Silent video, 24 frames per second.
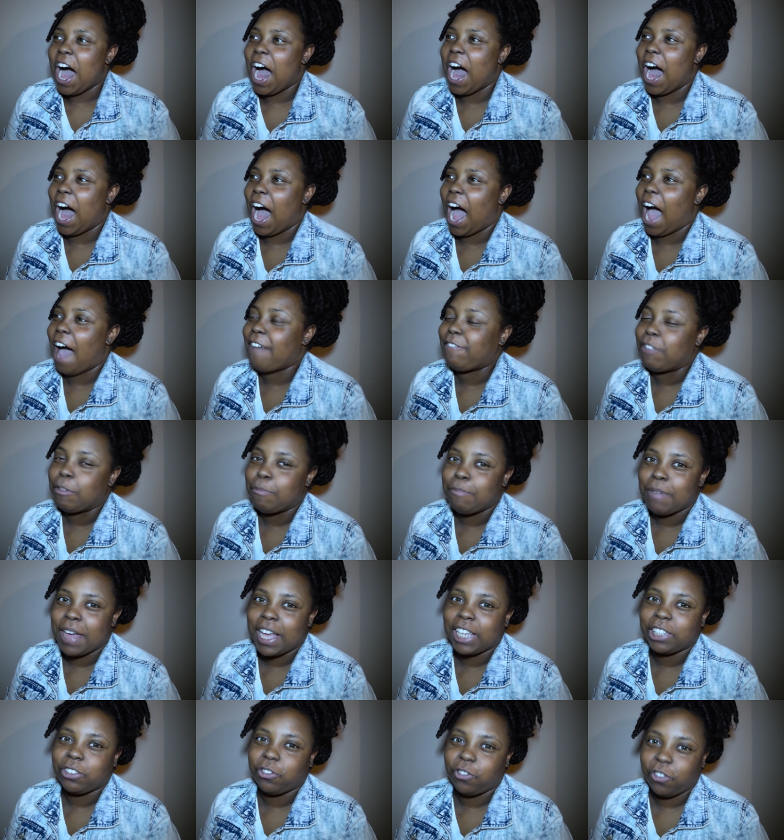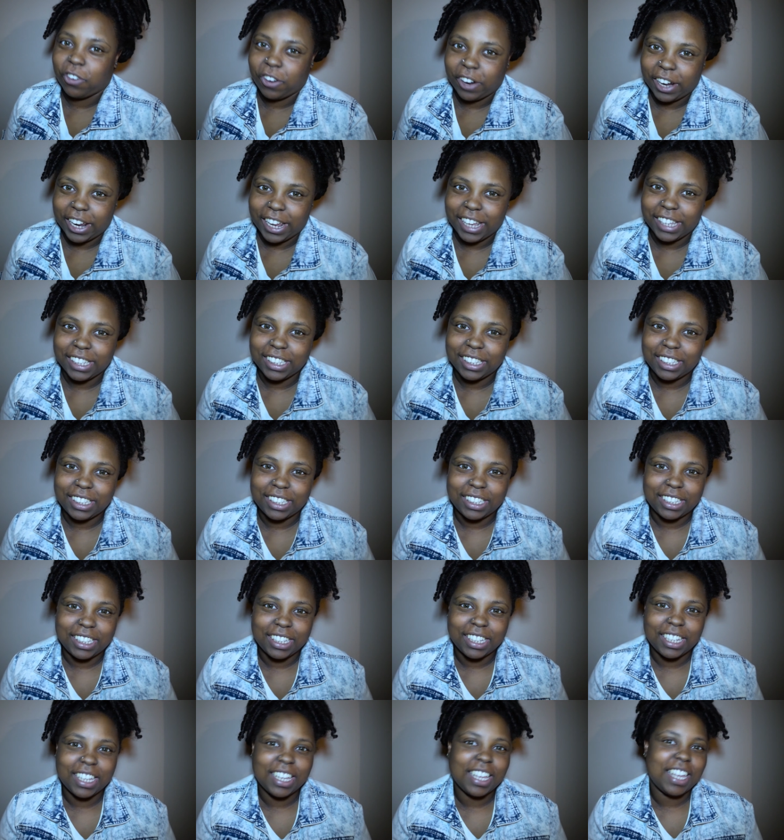I have the best friends
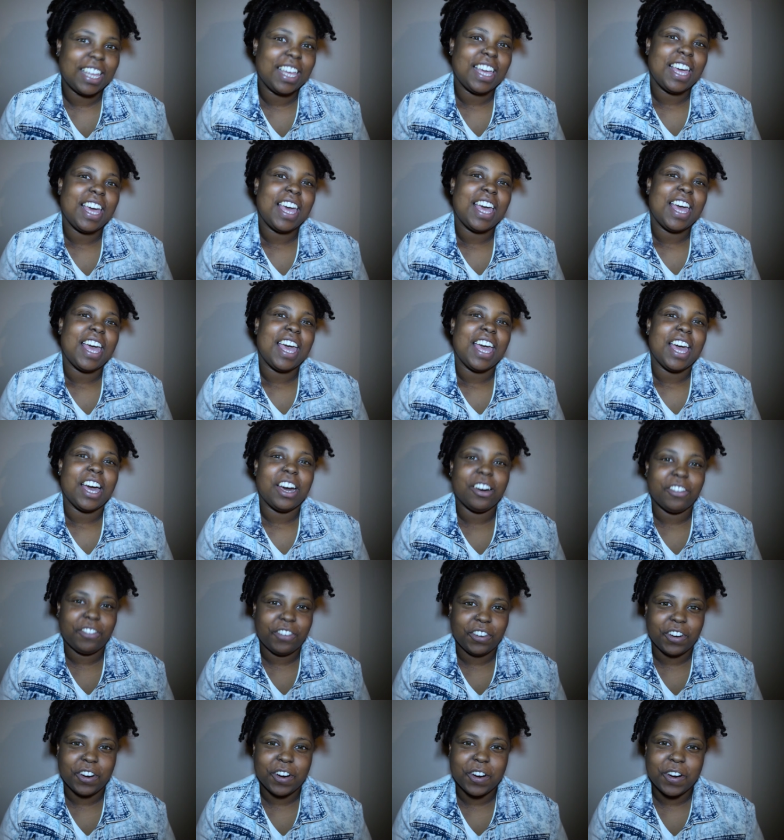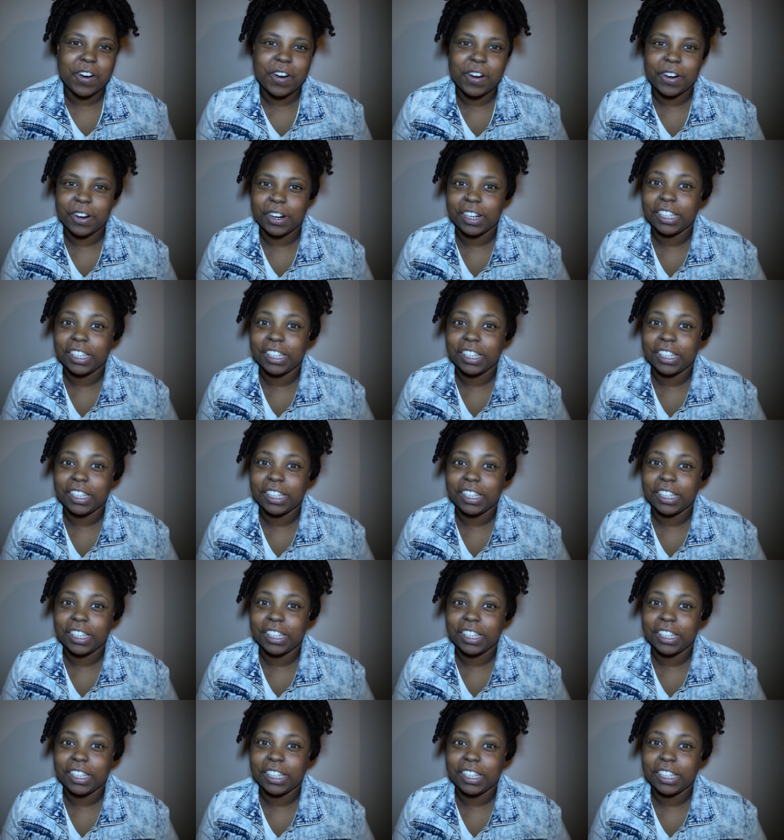ever